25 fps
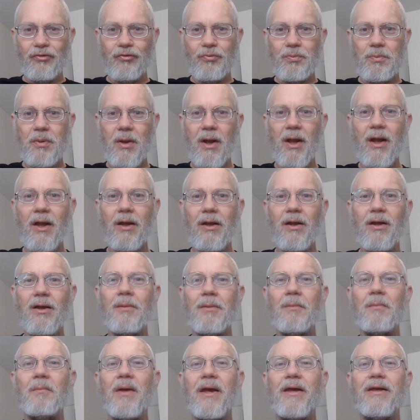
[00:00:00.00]
by
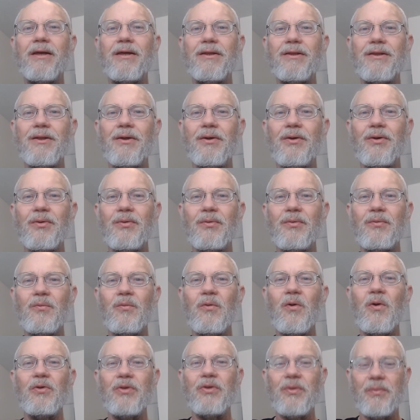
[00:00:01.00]
making the
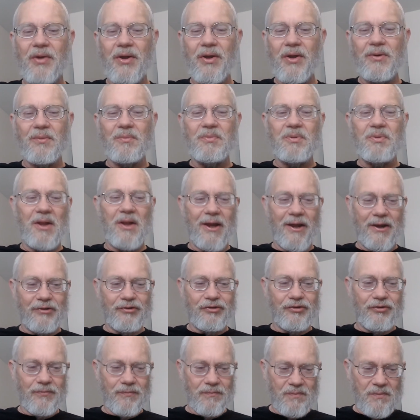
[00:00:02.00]
world a better
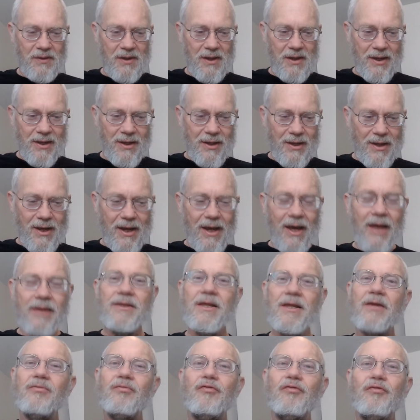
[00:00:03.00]
place. And
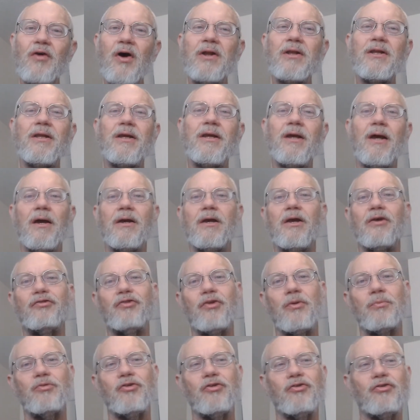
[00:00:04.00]
then finally, I guess
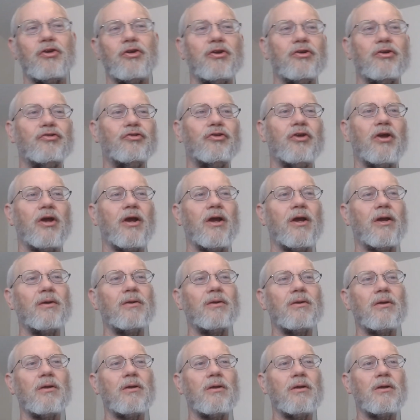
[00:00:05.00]
I'm just going to say,
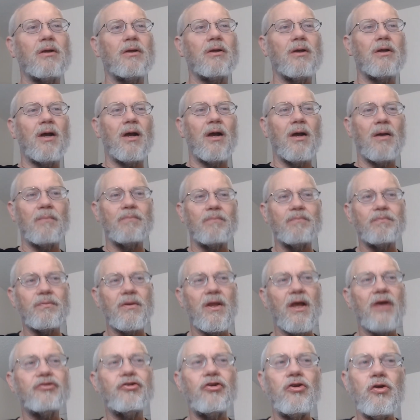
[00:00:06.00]

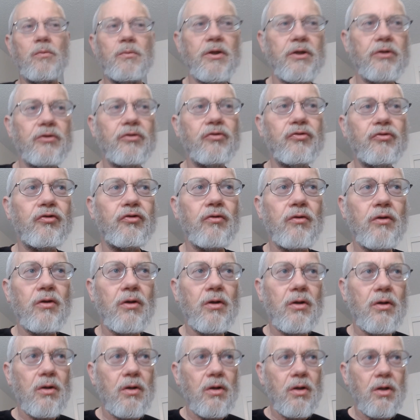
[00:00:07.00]
as humans,
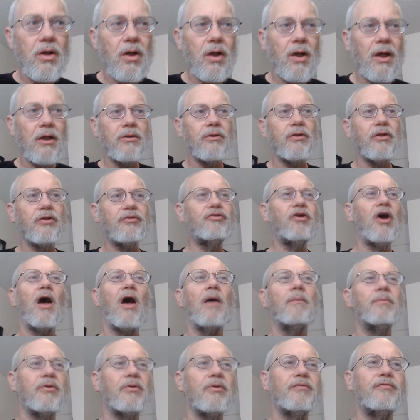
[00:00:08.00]
and the
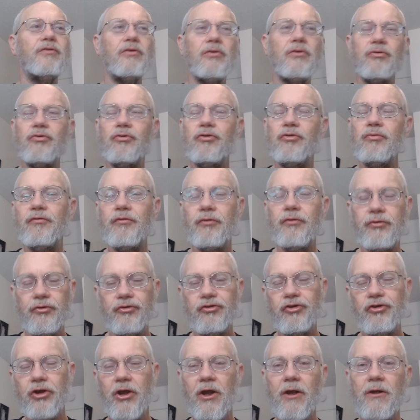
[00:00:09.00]
top of the food
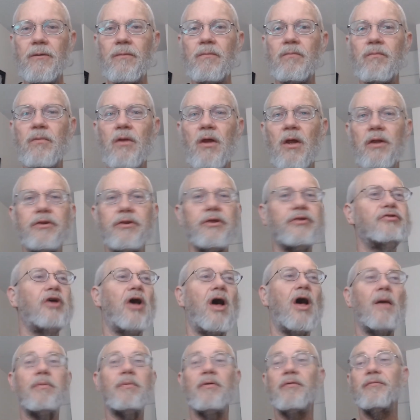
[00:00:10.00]
chain, the
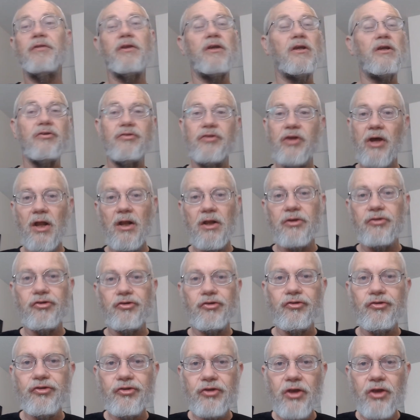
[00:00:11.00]
top of the
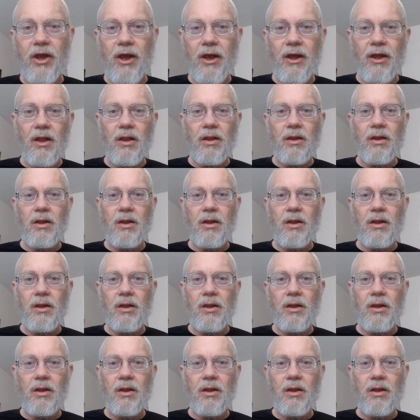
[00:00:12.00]
intelligence scale,